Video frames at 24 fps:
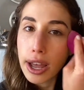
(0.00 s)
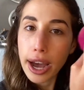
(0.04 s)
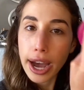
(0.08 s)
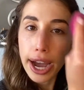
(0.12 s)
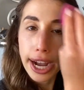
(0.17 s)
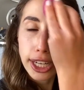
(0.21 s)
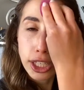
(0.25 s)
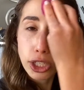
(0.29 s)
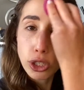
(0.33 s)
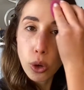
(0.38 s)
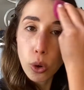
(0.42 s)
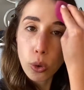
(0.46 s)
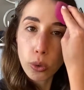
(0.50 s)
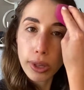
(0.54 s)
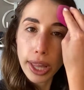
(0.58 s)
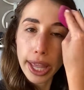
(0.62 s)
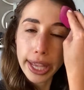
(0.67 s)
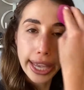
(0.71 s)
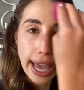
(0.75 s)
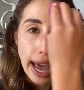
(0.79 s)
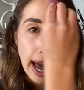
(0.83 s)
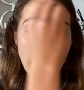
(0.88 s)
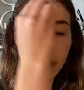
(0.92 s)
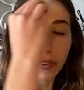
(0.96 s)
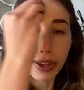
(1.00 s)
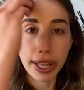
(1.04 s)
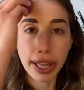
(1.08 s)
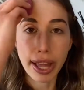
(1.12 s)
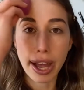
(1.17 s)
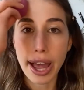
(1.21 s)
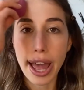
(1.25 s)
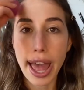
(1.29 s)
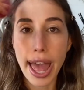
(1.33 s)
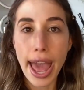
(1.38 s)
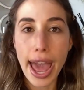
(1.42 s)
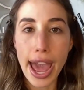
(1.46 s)
I don't like having
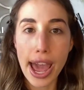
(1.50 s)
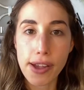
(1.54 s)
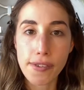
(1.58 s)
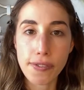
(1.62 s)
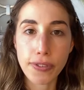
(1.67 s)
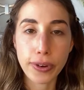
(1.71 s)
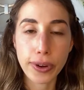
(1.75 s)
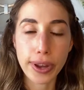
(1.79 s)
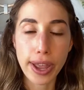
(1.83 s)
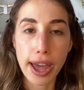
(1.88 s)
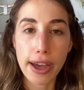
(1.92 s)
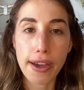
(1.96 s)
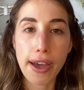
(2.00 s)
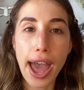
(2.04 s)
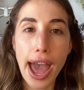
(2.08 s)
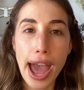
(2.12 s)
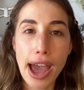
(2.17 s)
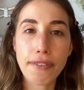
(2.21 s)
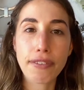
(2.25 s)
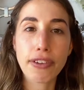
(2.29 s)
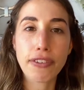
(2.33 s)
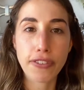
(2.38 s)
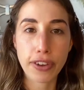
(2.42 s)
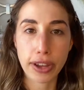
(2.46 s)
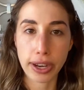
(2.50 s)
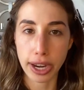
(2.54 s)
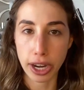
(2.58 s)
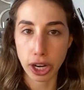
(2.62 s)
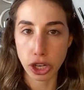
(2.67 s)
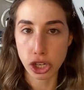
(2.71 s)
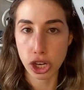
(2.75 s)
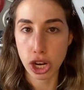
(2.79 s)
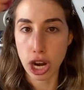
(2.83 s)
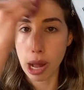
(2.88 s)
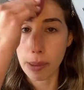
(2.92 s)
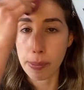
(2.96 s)
a heavy
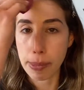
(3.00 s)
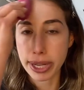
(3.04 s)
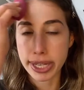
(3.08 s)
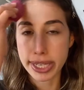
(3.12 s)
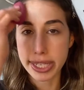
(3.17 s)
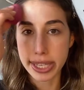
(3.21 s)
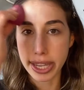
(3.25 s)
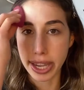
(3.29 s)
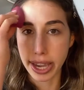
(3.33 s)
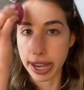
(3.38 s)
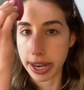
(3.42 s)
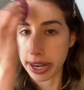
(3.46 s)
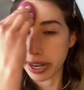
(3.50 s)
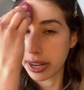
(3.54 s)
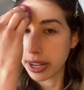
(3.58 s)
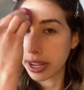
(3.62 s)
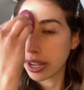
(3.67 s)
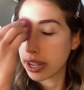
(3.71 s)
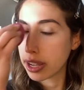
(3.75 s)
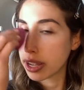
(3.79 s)
foundation on my skin